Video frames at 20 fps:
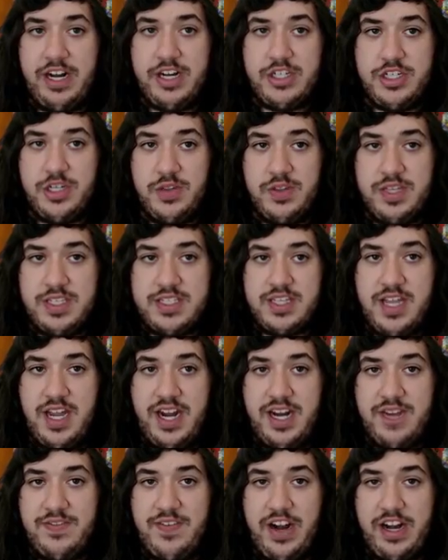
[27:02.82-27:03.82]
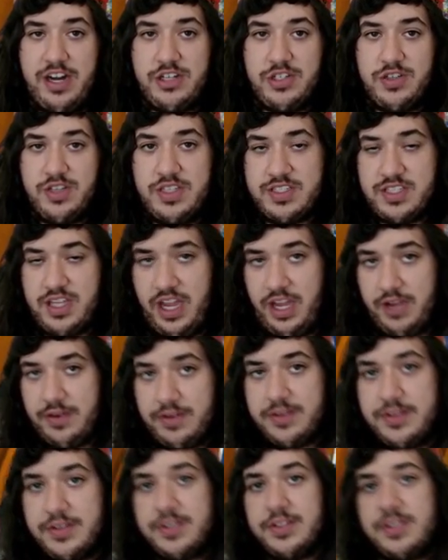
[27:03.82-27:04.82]
Energy on this guy and a Fire Energy on this guy.
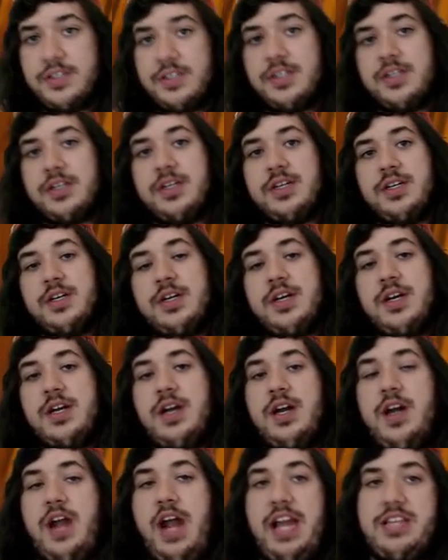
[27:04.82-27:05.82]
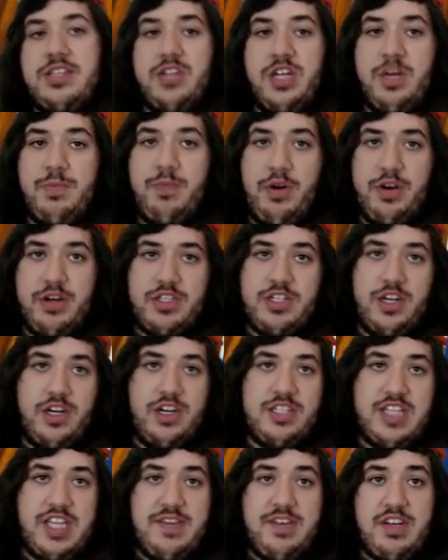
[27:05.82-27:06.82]
Alright, so on our opponent's
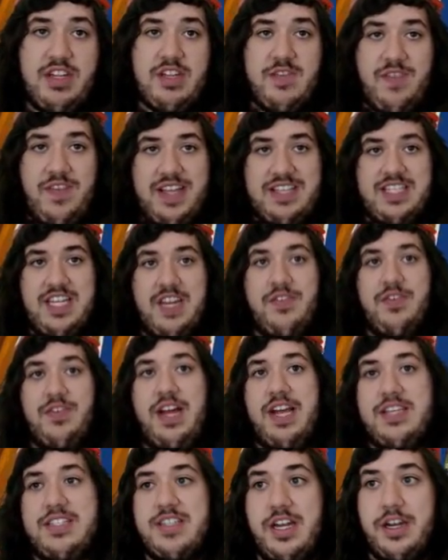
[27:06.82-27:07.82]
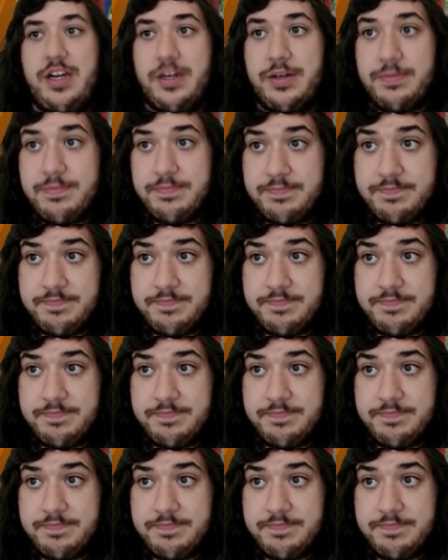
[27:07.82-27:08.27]
turn, does he have another VS Seeker for Lysandre?